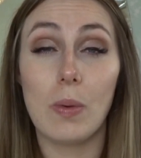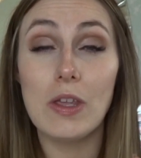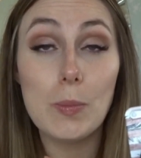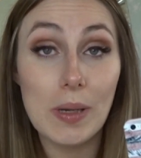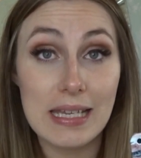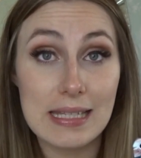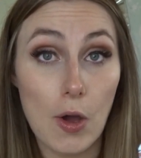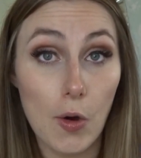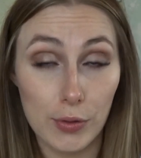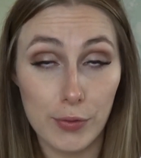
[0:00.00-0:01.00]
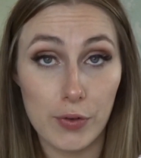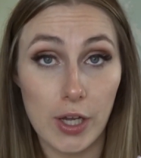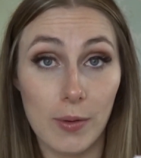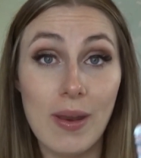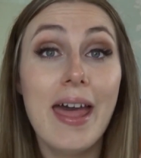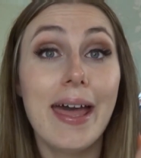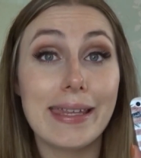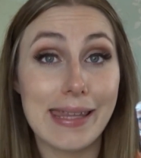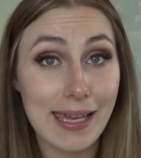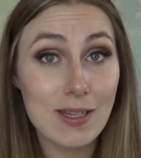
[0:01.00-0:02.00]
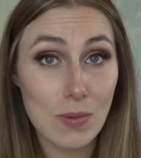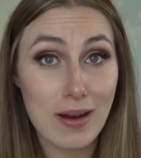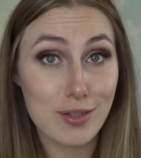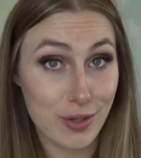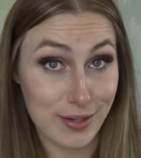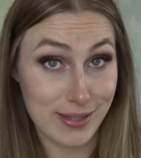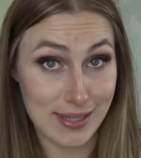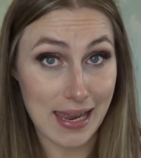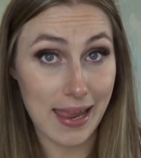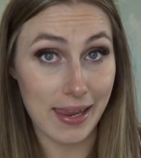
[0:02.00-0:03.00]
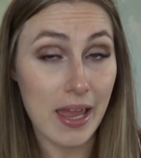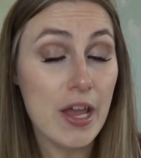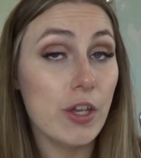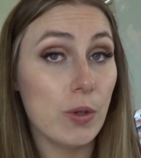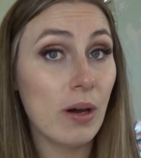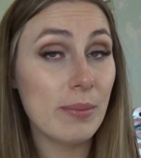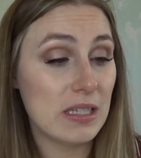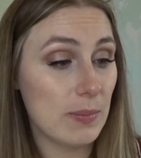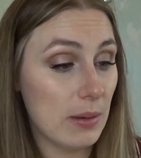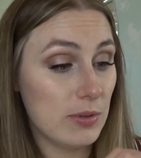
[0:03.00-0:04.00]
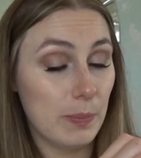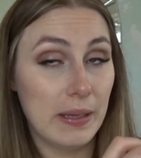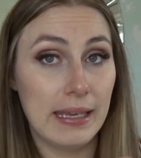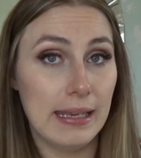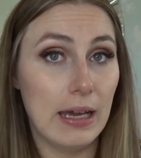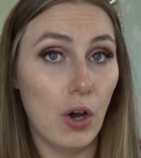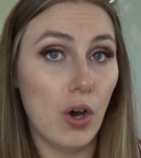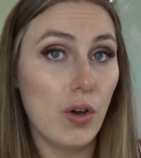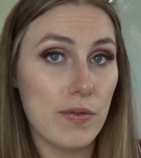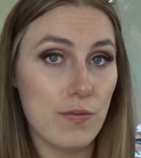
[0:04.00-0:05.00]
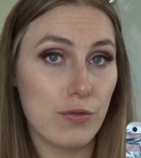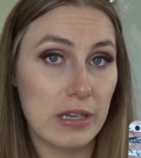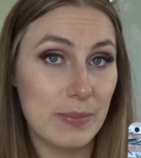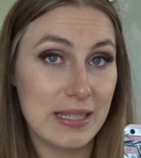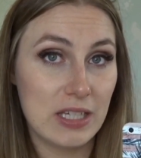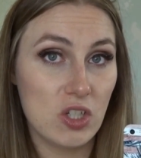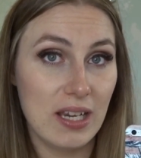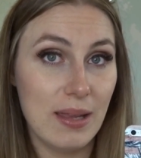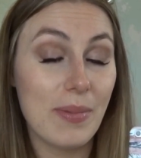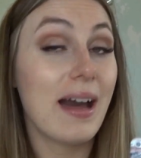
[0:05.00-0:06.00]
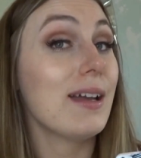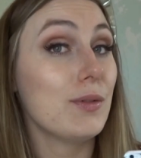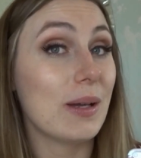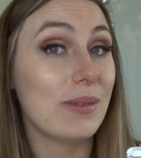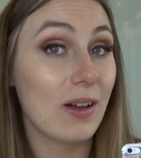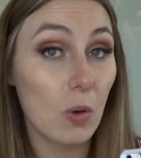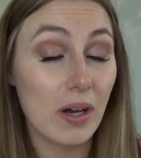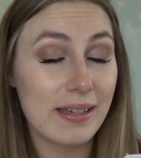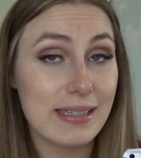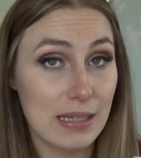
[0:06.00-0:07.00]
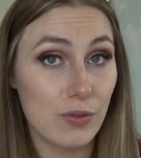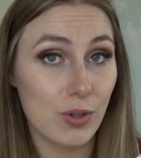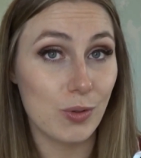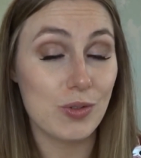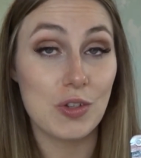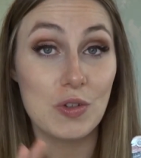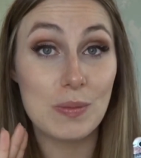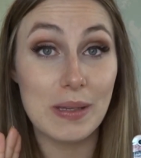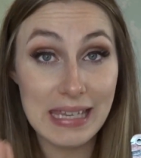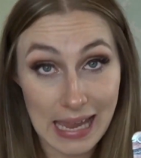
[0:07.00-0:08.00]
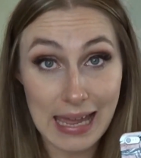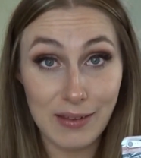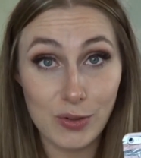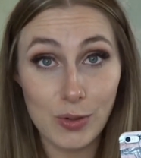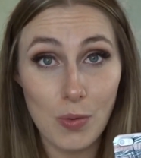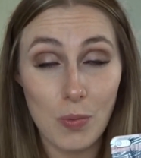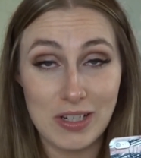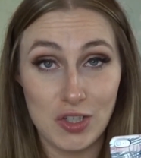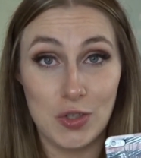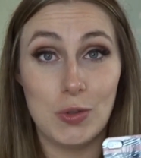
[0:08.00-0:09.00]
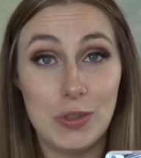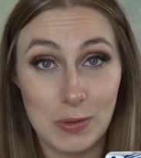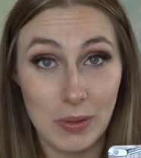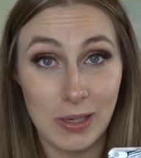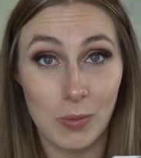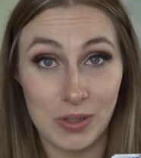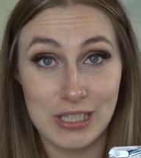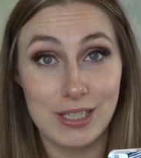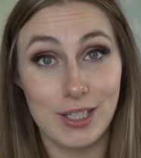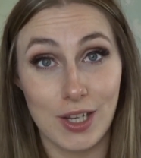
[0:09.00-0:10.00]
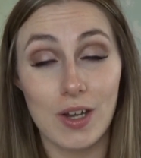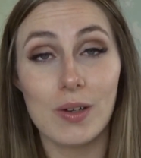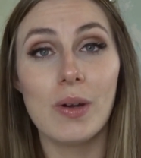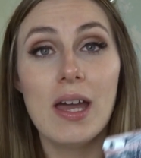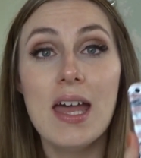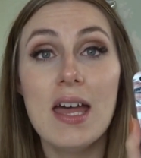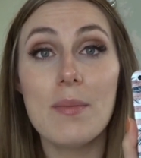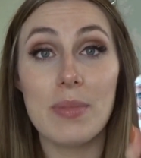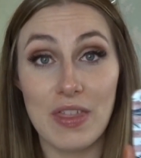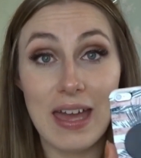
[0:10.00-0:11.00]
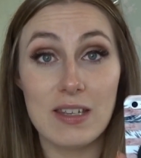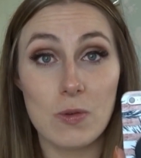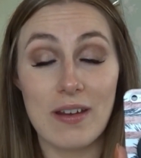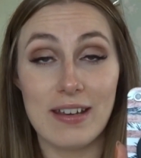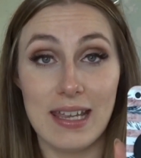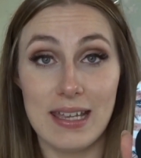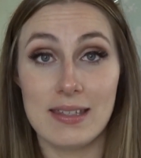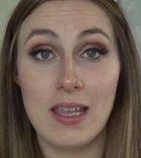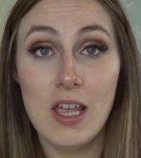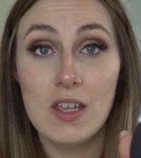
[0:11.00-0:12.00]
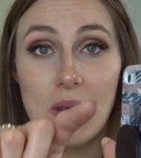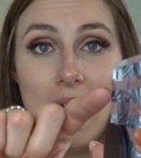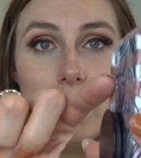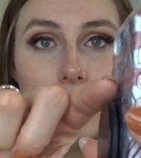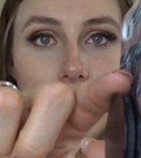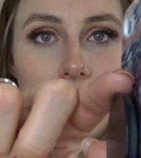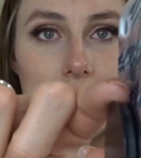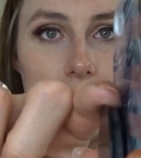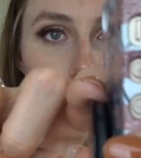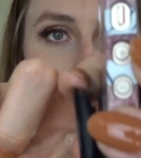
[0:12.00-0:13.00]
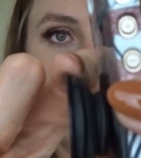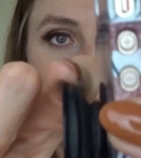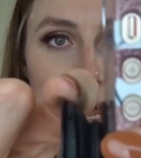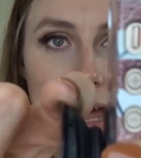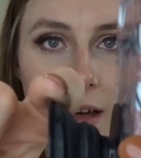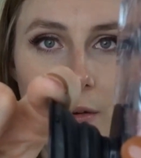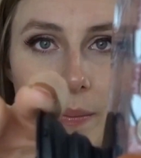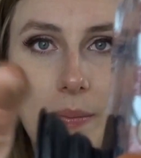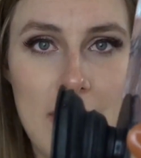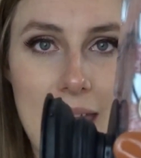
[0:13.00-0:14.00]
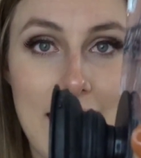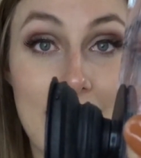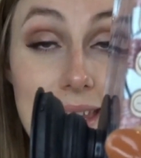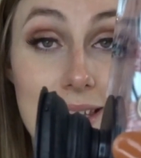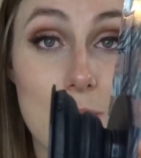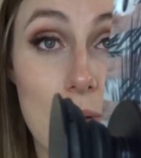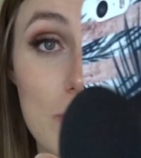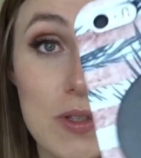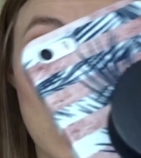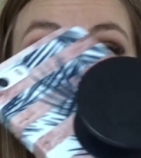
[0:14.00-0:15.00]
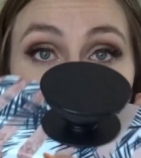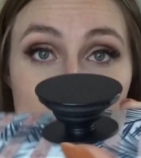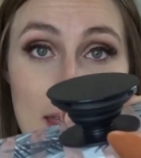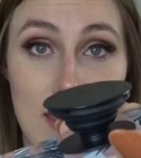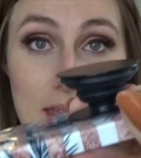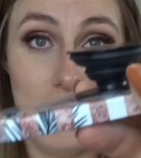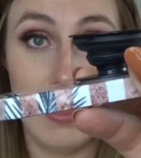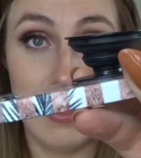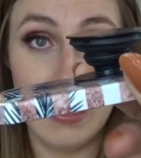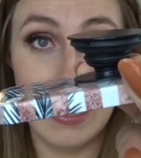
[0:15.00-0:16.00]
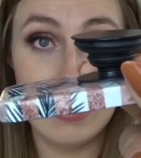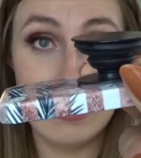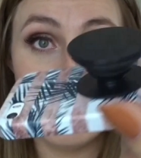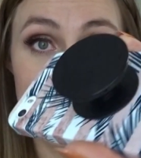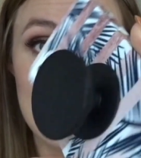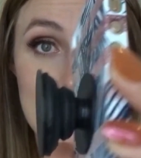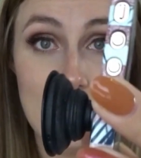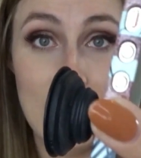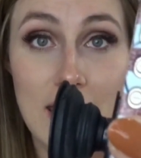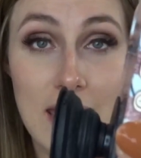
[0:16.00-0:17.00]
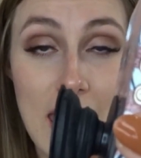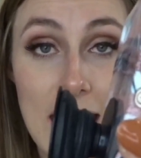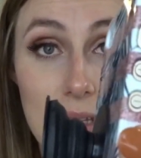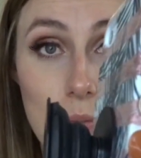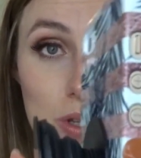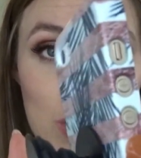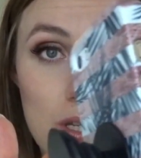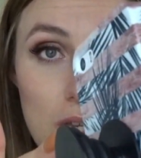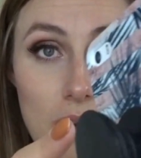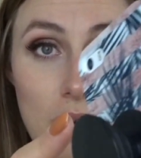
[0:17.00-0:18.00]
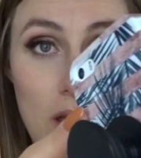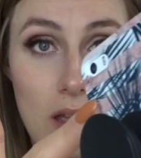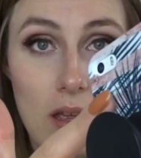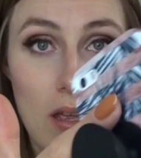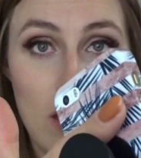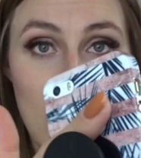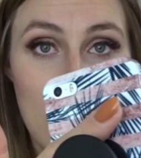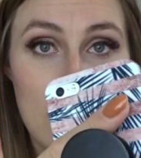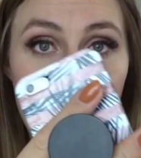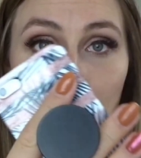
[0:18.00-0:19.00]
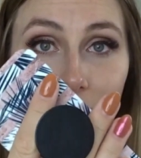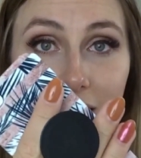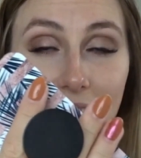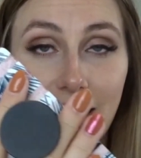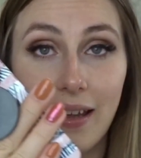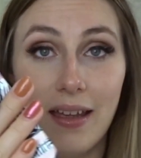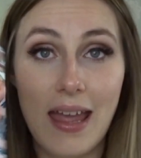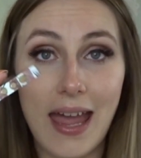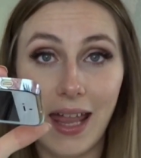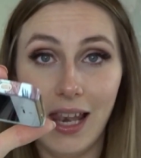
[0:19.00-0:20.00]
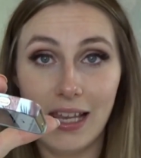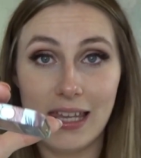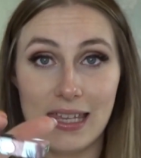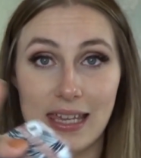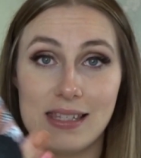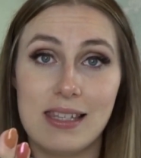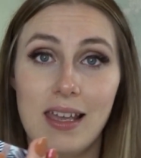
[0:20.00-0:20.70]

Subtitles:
you place it on the phone, that is where it's going to stay. You are meant to be able to peel it off and reposition it, but I found that quite difficult. So just be careful when choosing where you want it to go. But that is where it is. So how it works, you pull it out and there's your pop socket. That is it. And then what you do is you hold it, and look at this.